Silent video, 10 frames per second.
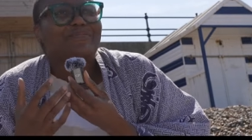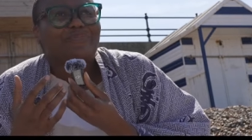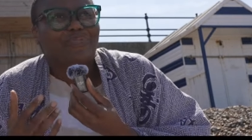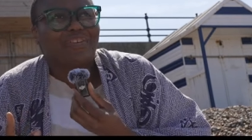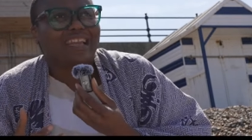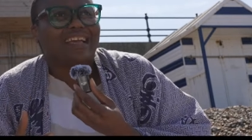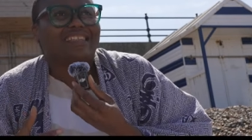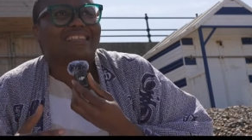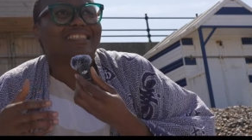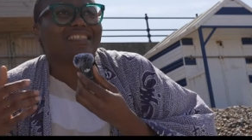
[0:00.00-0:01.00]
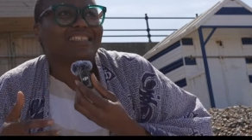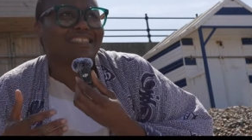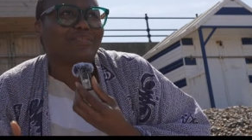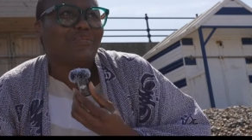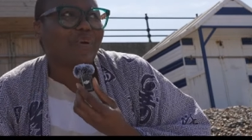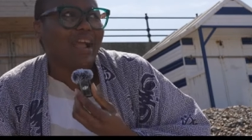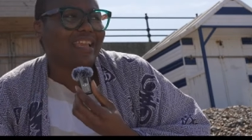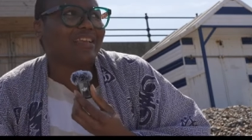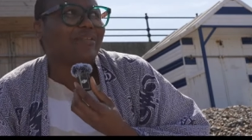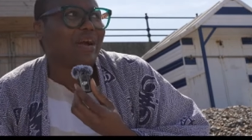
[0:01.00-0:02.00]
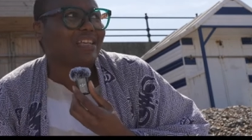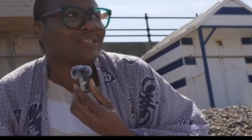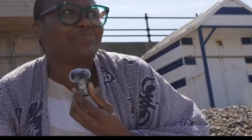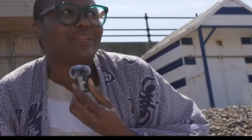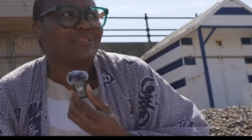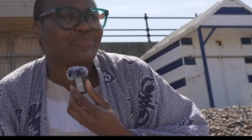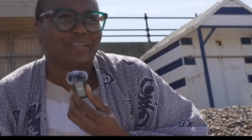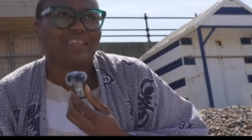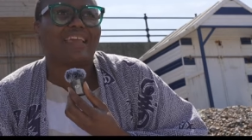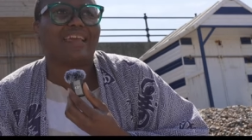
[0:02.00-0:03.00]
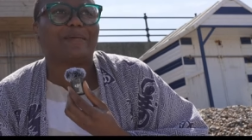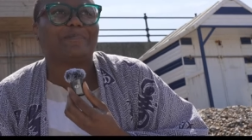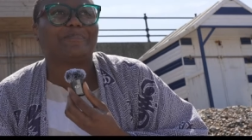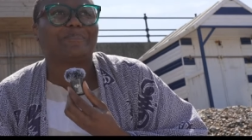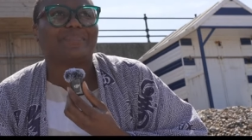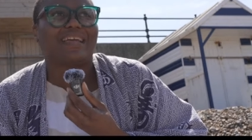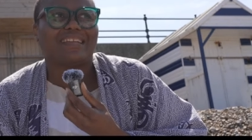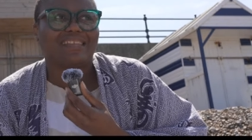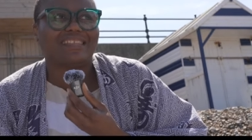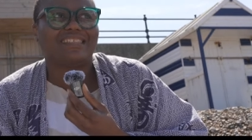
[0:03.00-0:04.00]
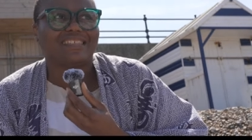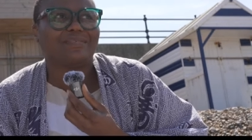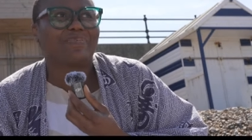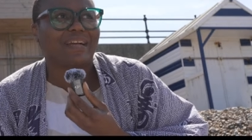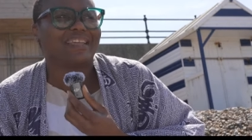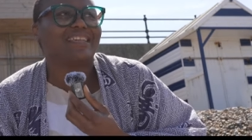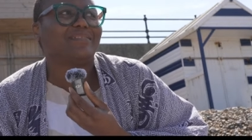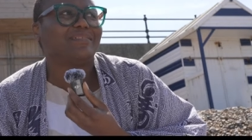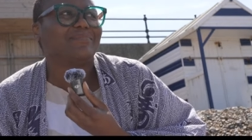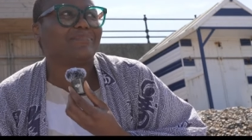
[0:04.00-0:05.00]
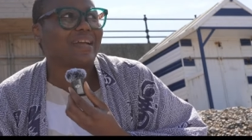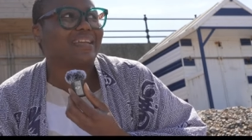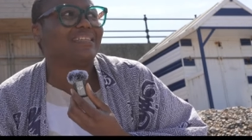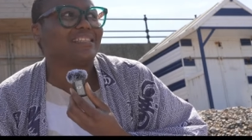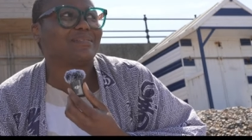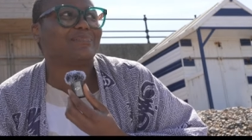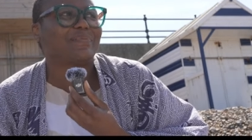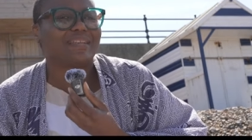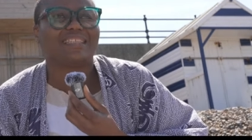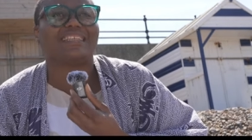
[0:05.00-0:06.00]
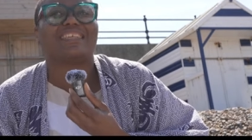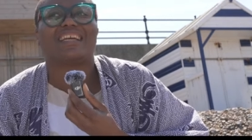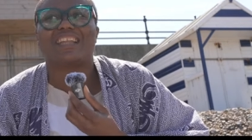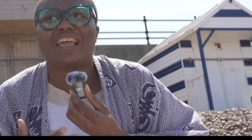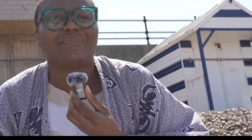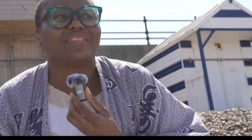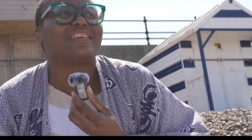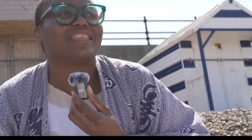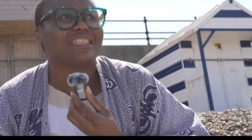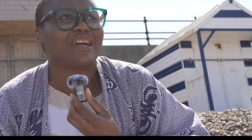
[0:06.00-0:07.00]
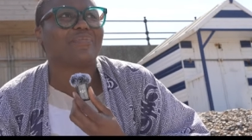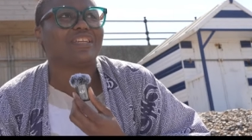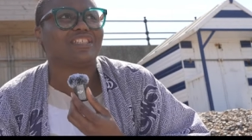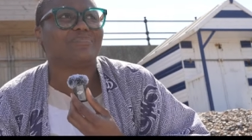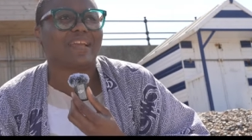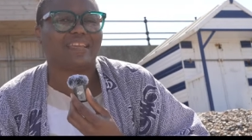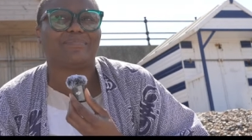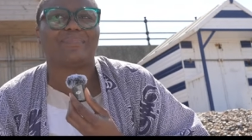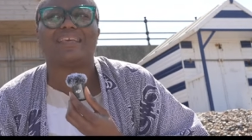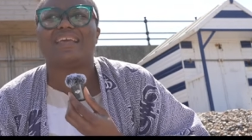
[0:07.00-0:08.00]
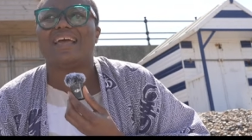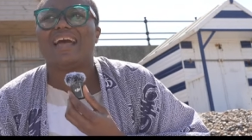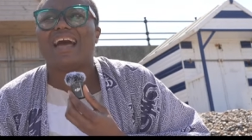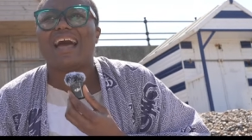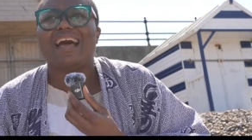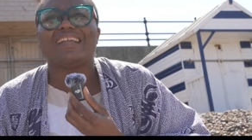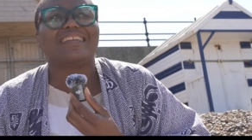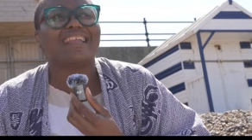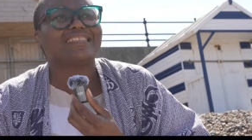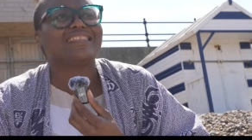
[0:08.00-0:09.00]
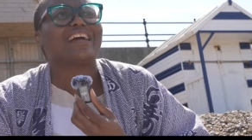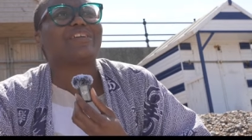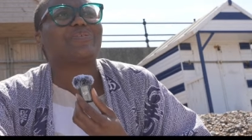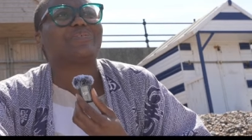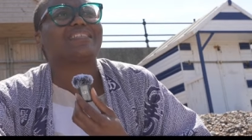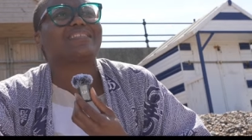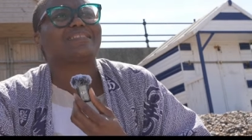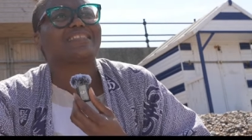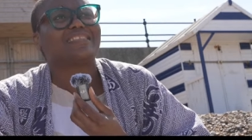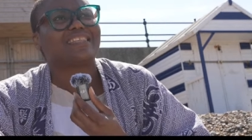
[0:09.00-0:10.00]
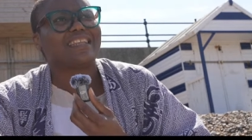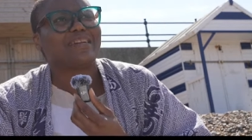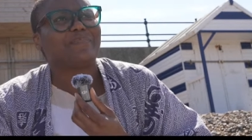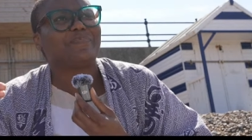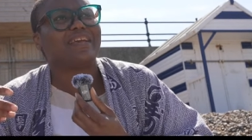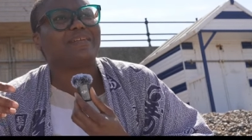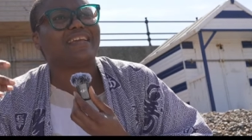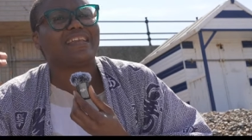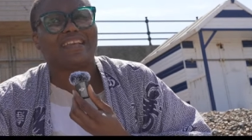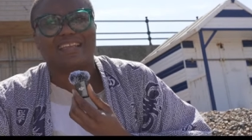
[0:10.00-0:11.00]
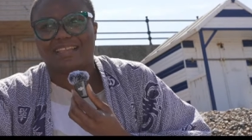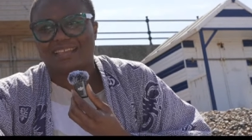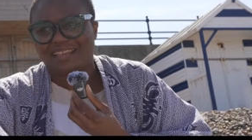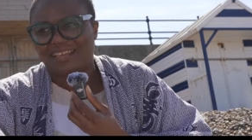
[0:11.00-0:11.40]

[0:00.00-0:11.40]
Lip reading: feel like this is why he asked me to be here. And it is backing by his presence and everything is arranged by him. And the next thing I know, the